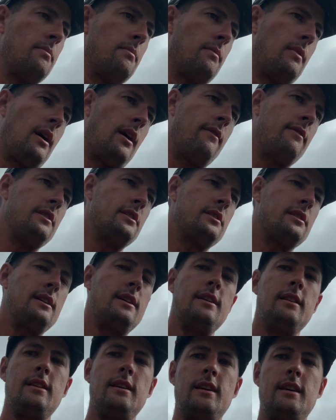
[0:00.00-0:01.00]

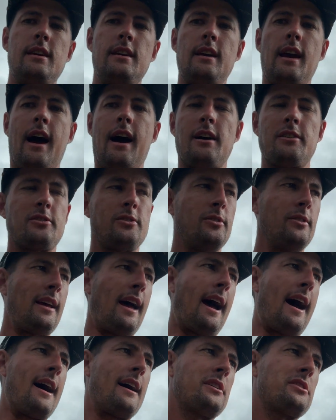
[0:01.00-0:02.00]
Obviously the axle to
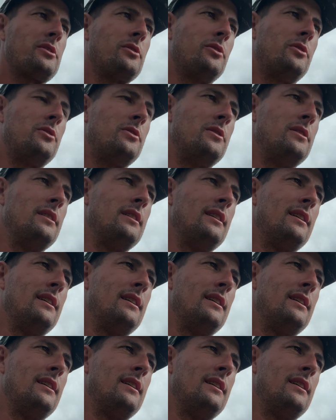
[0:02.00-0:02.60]
axle